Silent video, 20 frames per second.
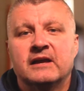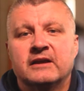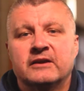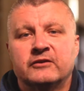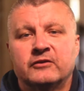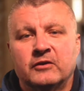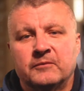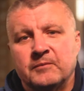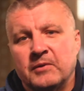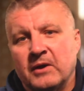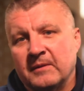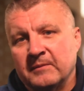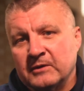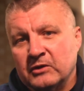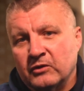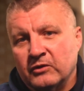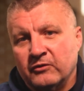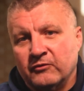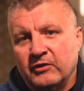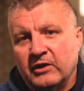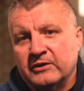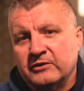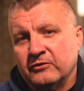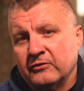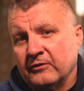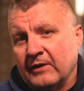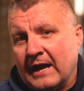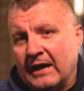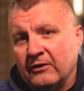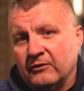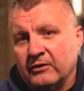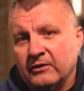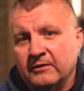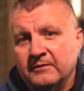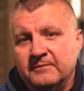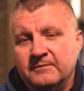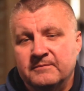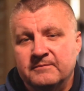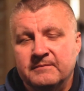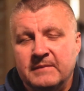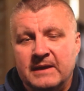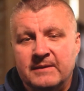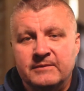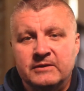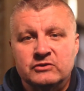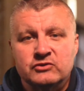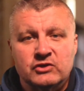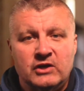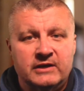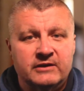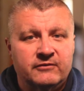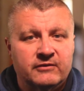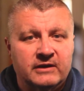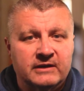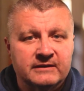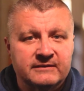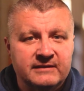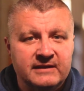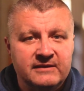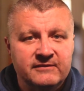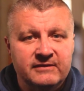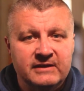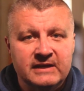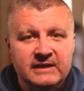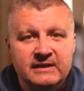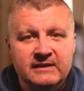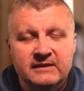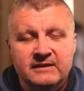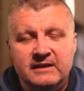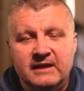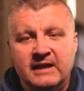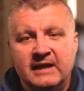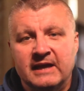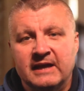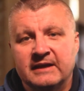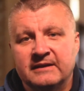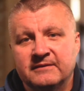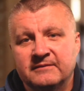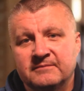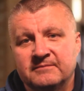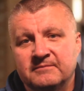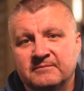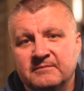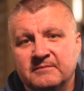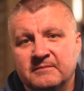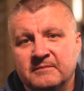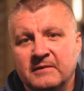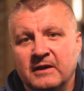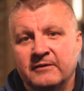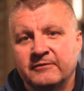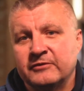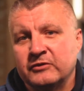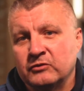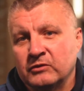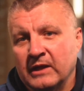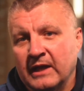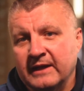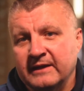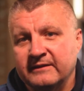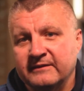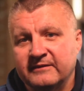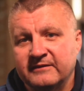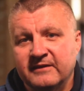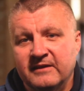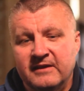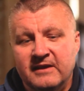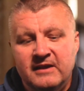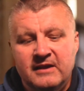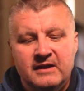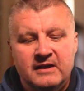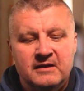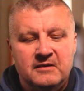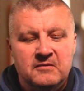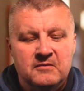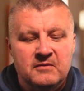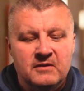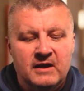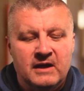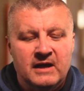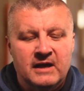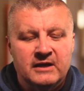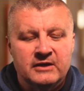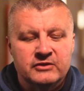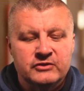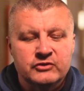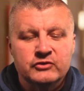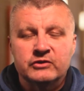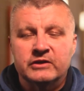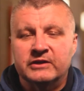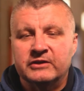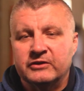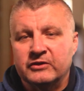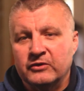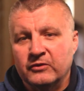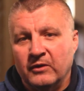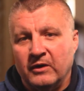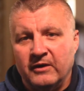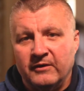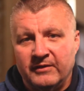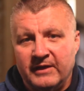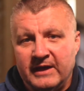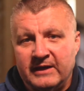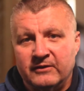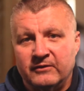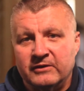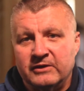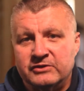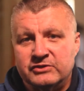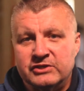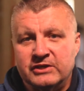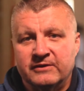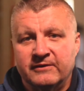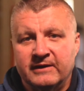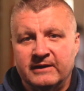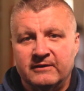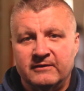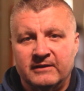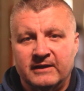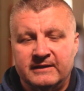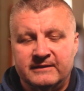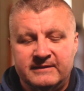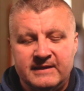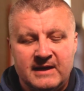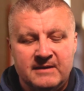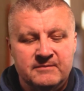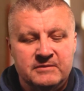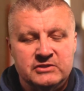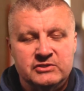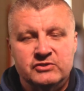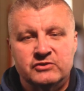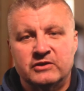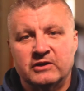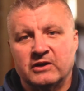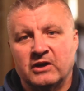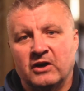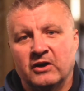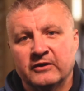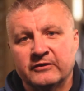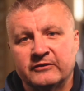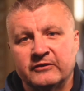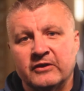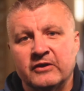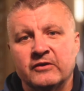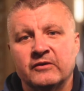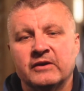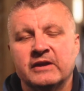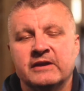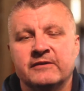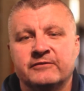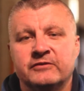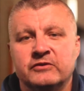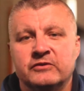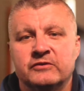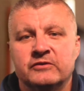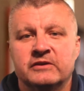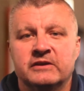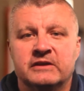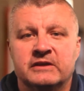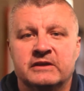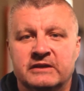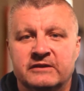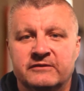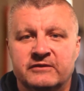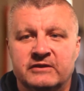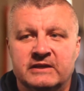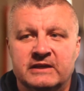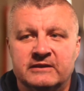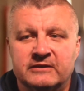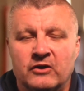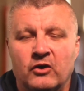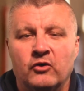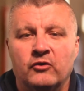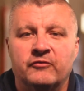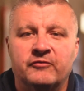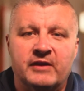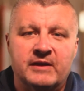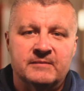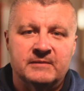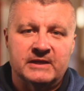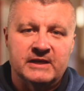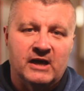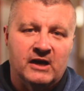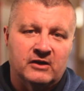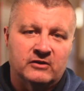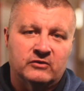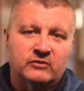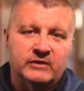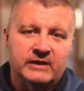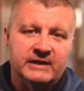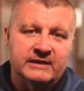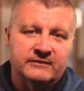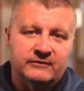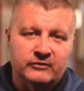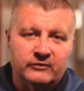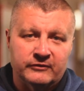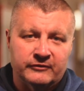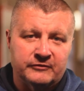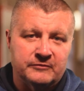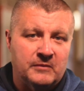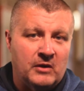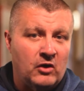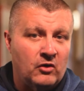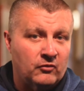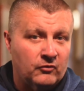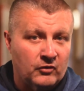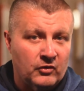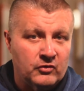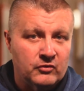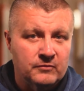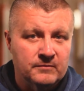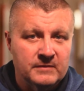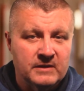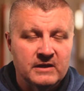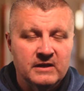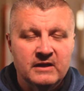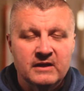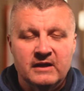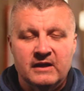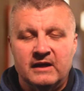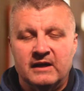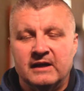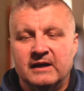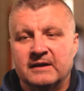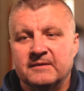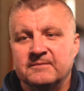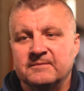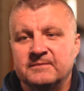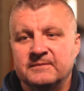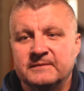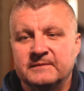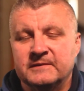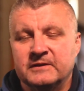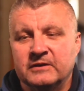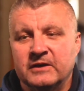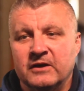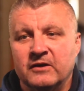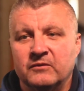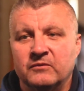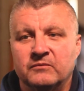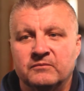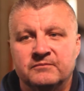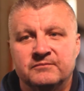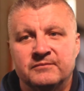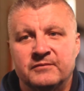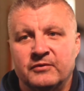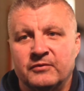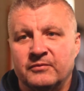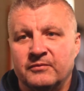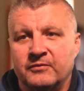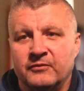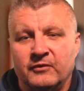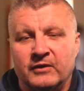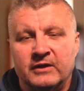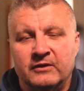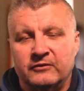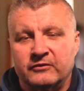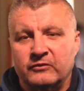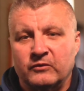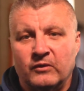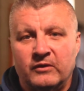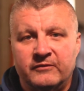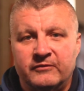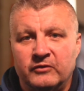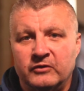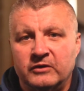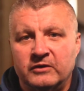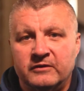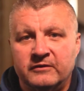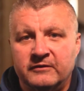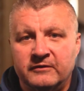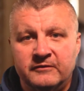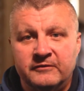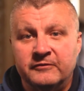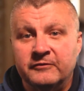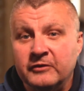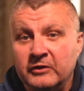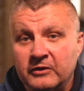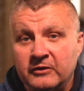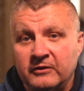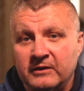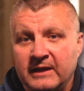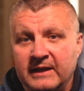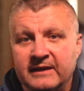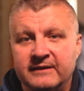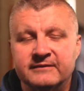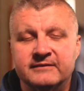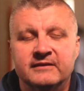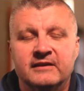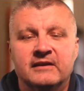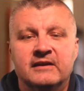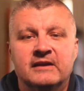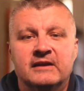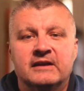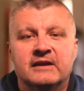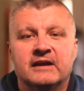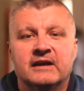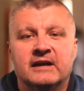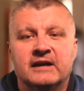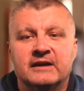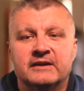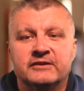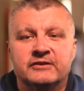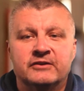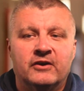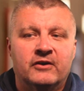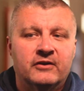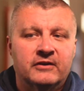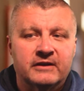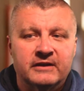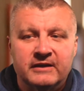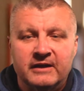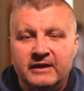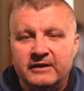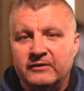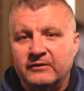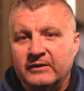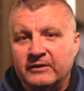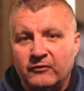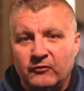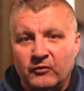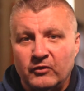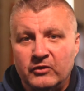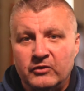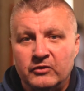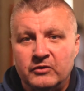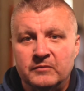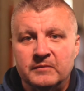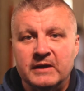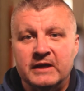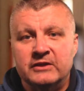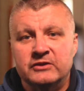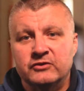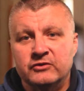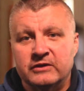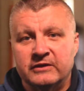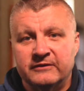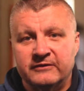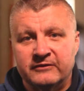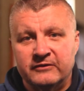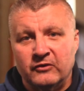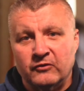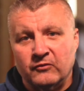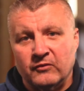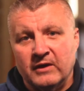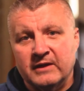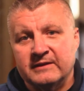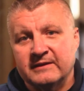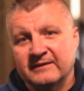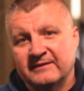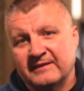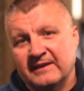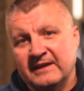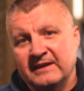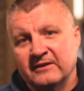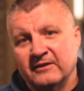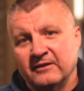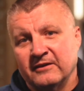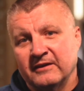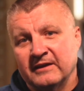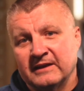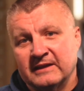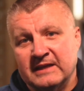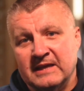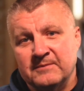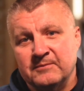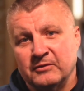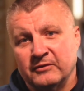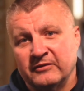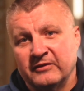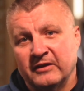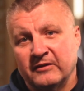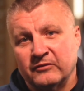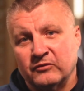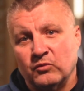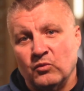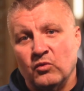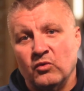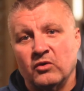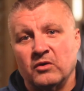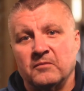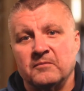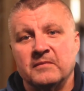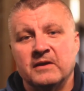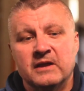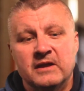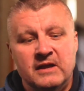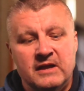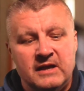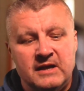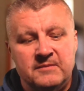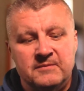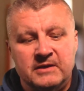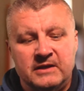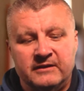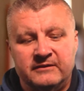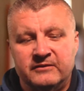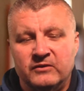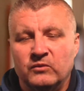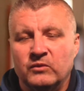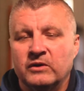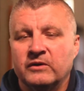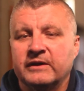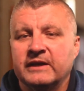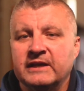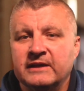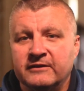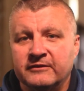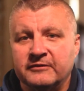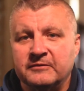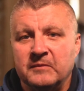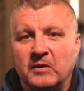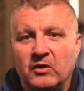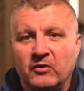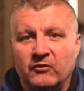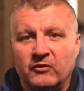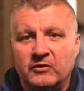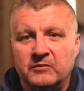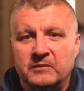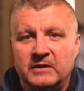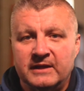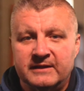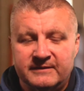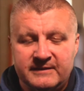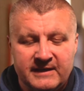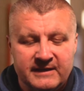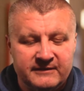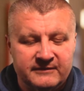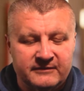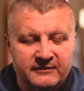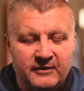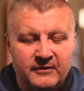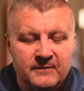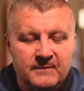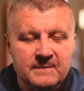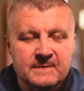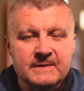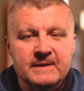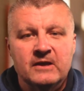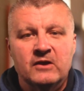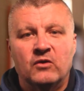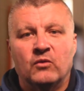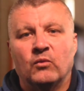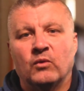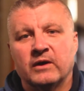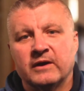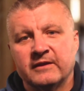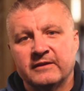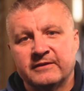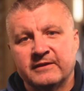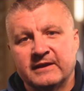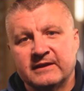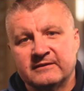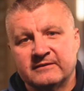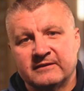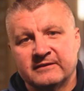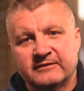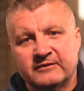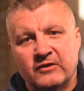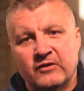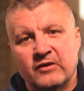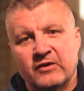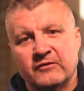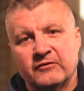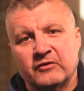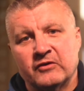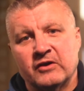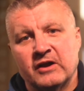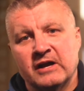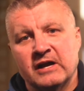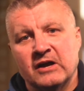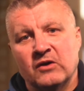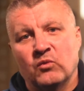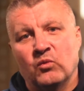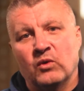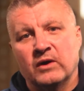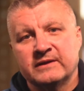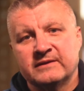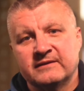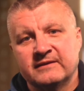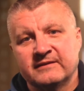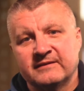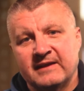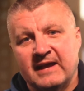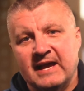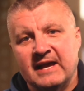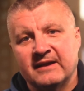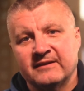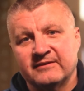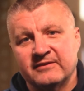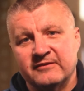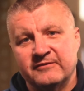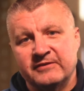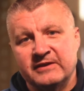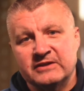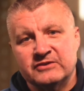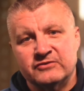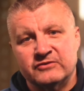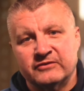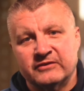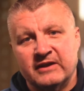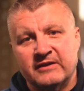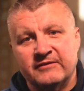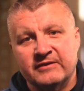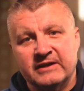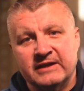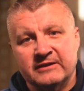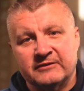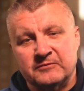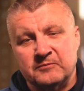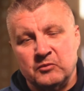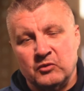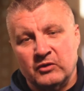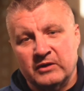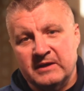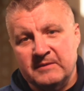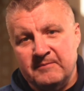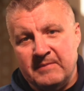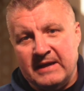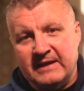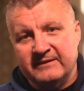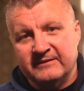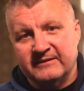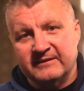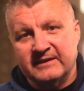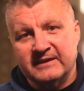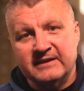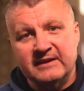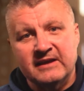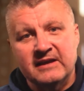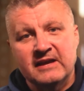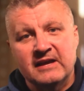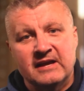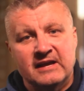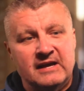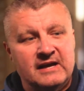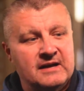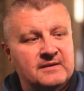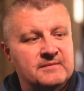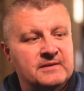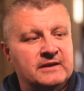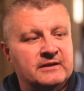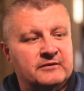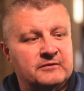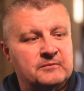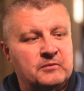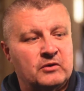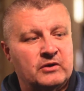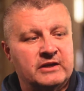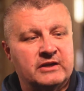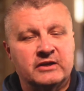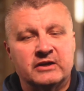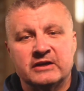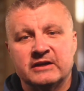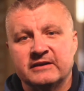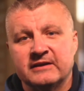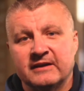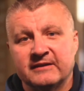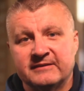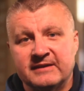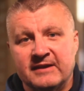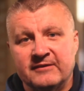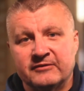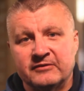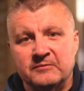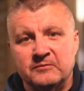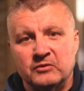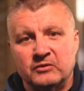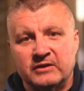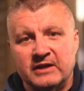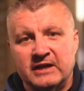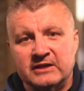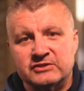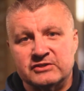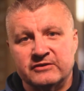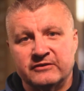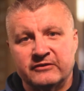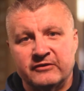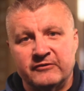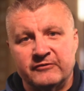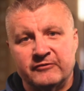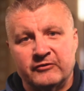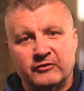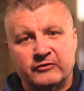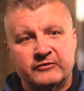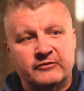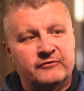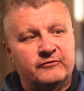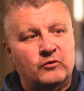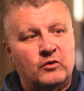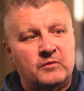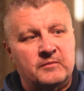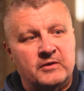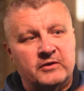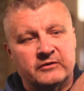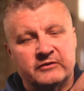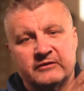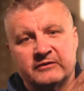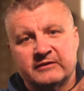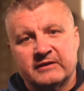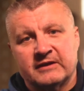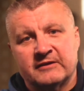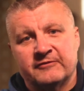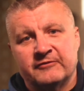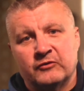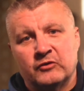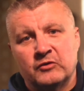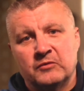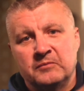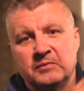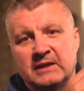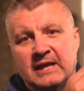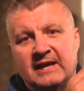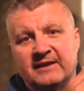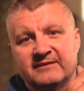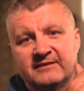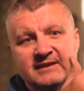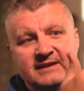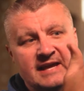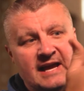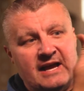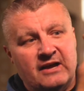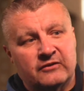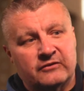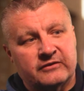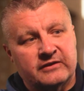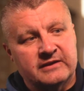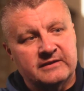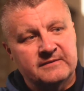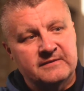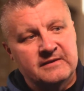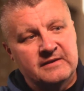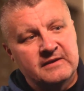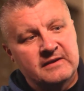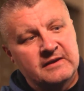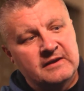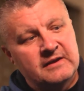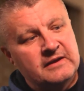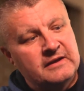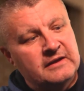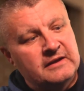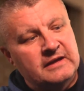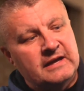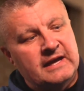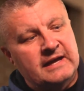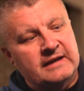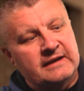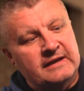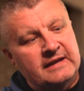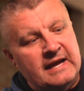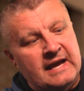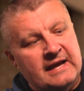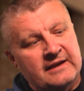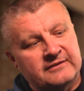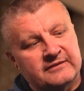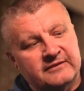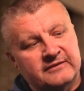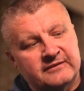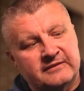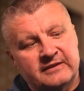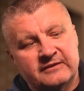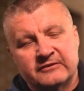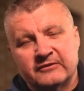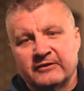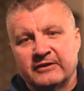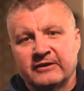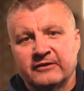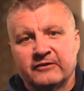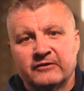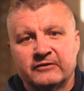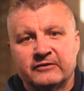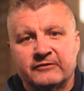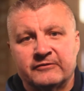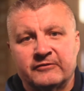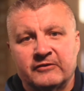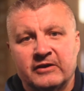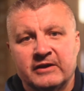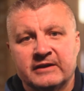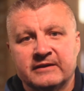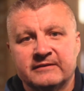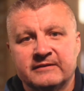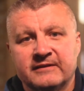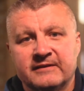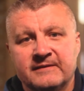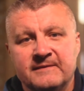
You're probably going to run your router, maybe try to run a TV and a few lights. You can do all that on a generator like that, but you can also, if you get the whole family huddled into a small room, 300 square foot or less, y'all can huddle in a room and you can still run this heater and keep yourselves warm because it will heat a small room like that. So one of the things, let's go over what this has, the features of it. It's pretty basic and it's pretty good. It does have some protection. So first and foremost, it's got a full plastic housing and it has a sensor here on the front.